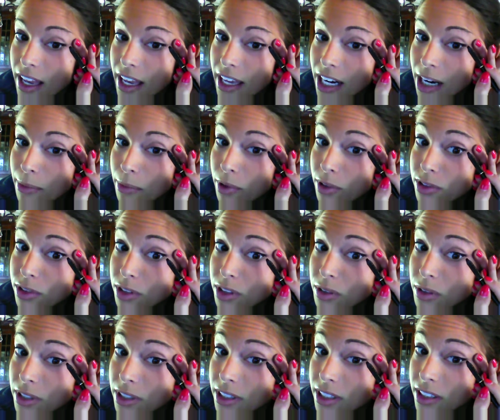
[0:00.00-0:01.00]
And I'm also
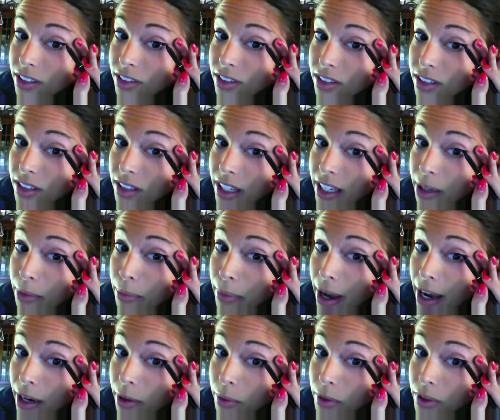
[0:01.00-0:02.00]
doing this like
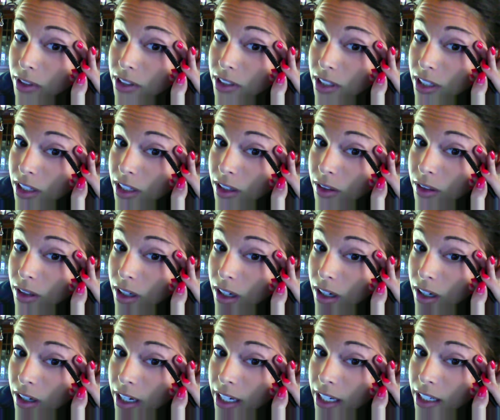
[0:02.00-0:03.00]
backwards too.
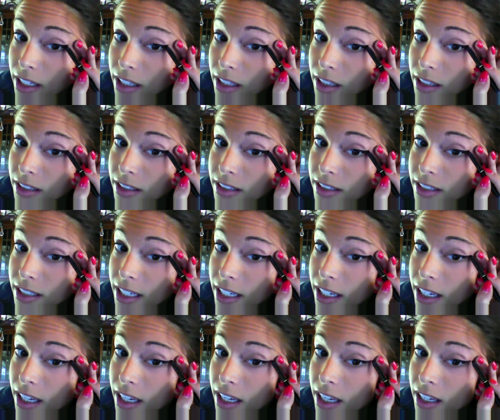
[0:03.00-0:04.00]
Alright, let's see.